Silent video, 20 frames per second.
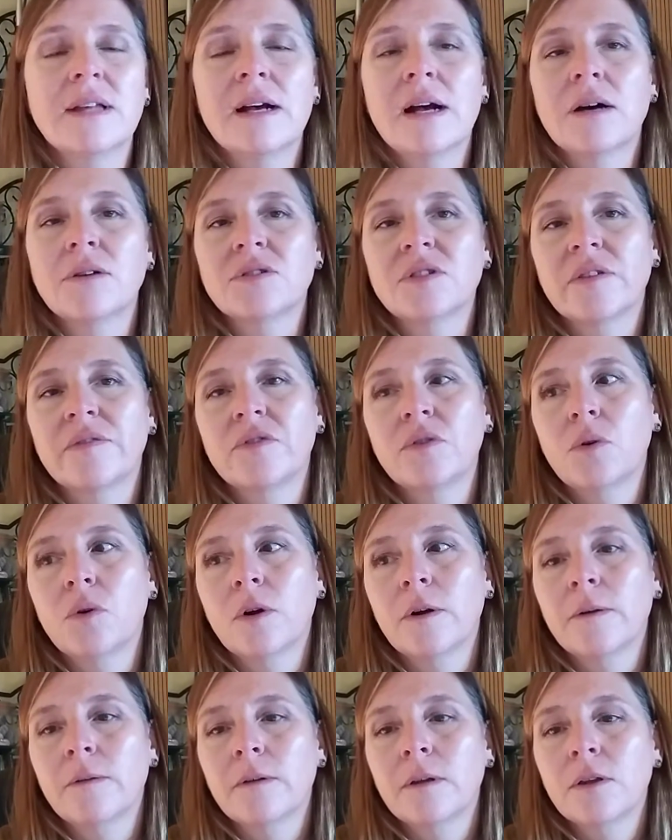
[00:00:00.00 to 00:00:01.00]
house of
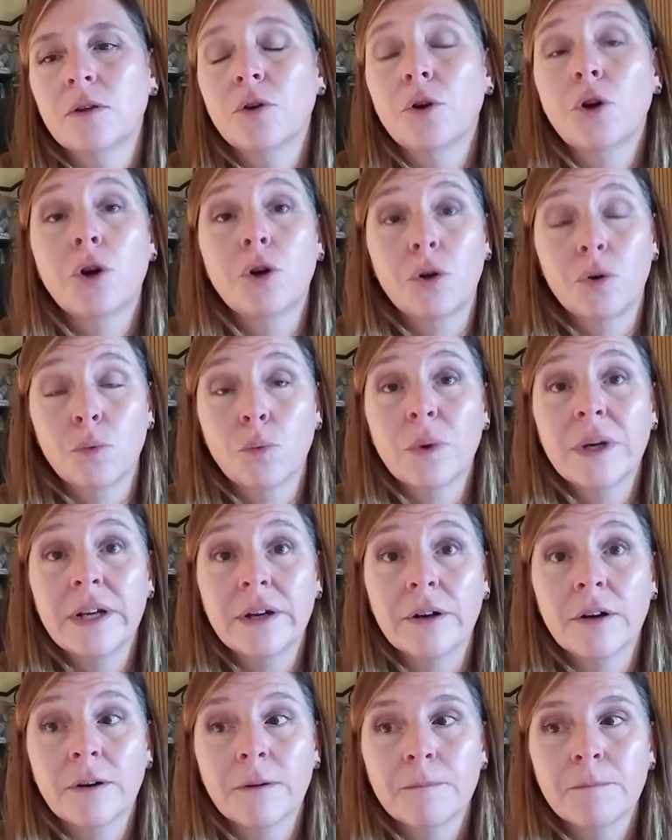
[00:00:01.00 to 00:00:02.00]
your your
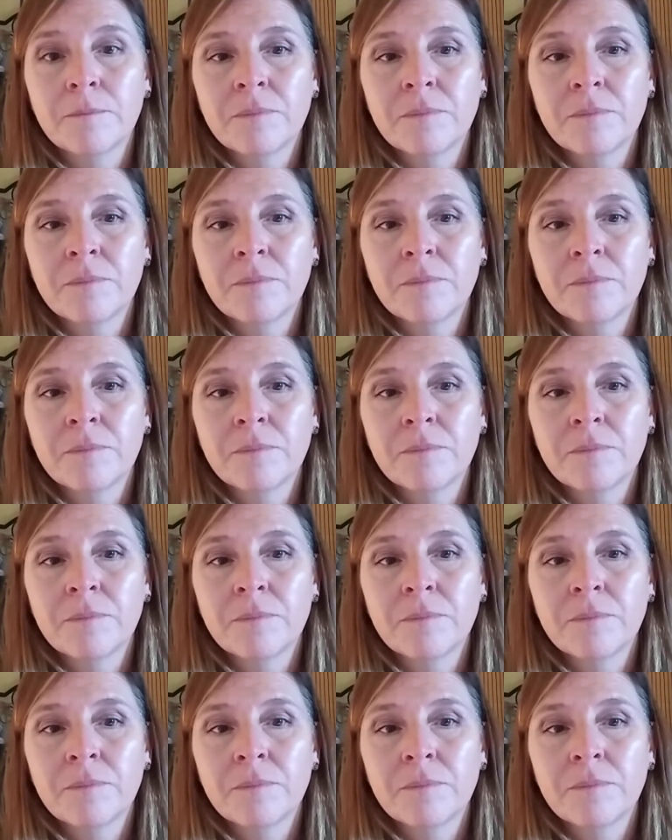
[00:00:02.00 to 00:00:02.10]
career.